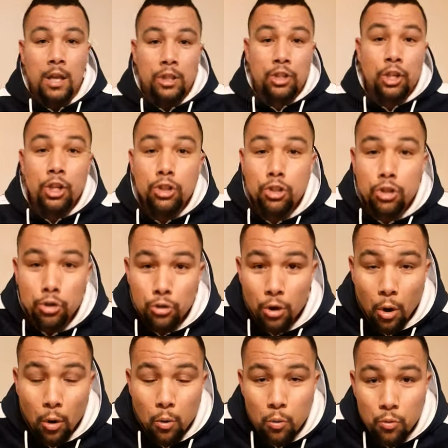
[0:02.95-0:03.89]
Did you
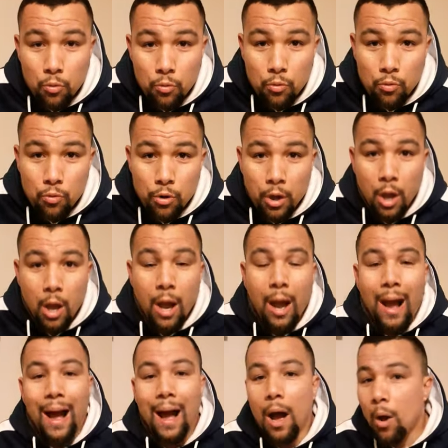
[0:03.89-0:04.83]
know
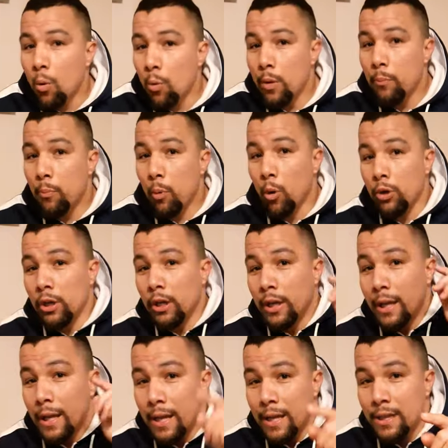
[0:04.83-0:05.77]
how
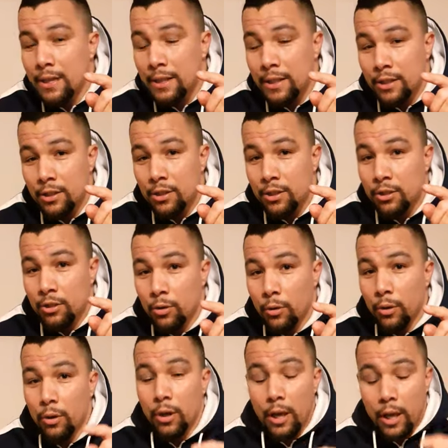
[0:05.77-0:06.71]
important it is
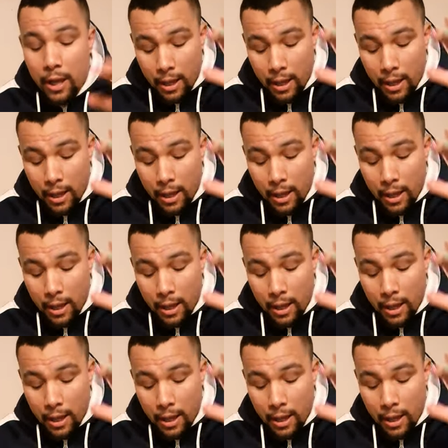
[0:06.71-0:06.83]
to